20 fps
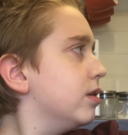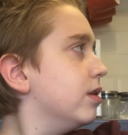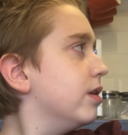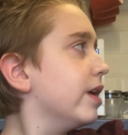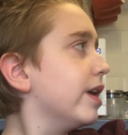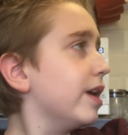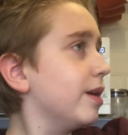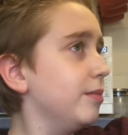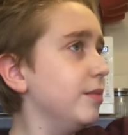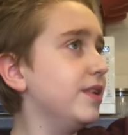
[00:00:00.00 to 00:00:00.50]

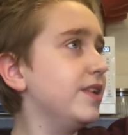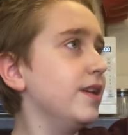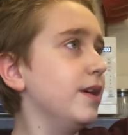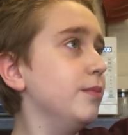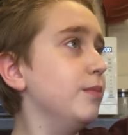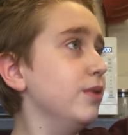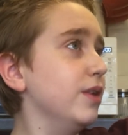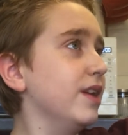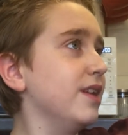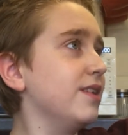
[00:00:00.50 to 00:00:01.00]
Hypnotised,
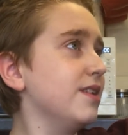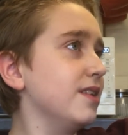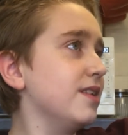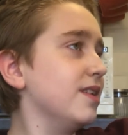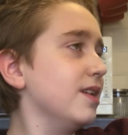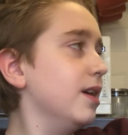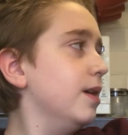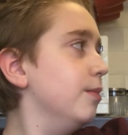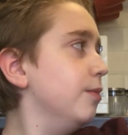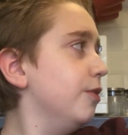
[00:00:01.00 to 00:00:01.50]
but it's the
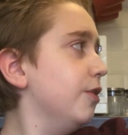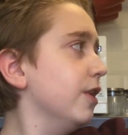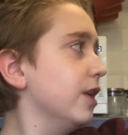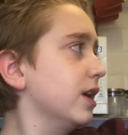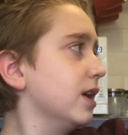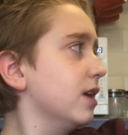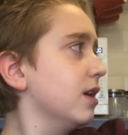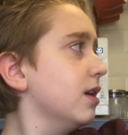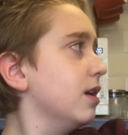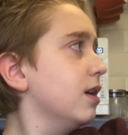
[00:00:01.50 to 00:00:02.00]
same
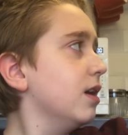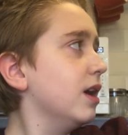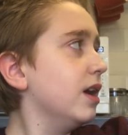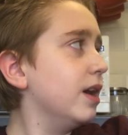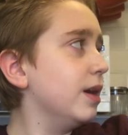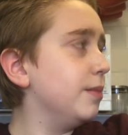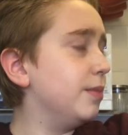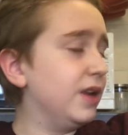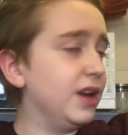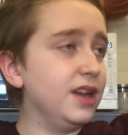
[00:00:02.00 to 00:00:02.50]
thing.
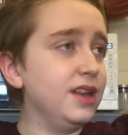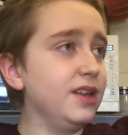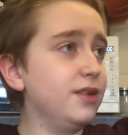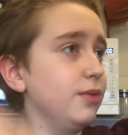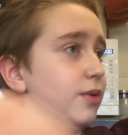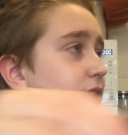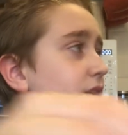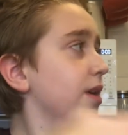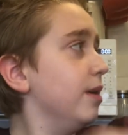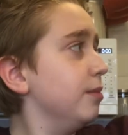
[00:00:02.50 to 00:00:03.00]
It begins
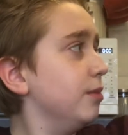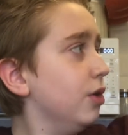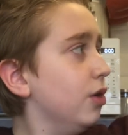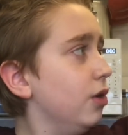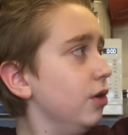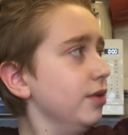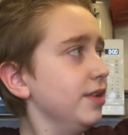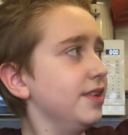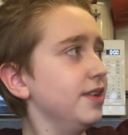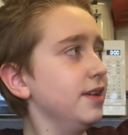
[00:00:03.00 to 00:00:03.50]
with
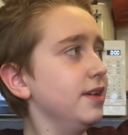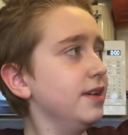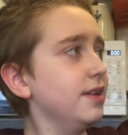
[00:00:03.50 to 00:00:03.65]
hypnosis.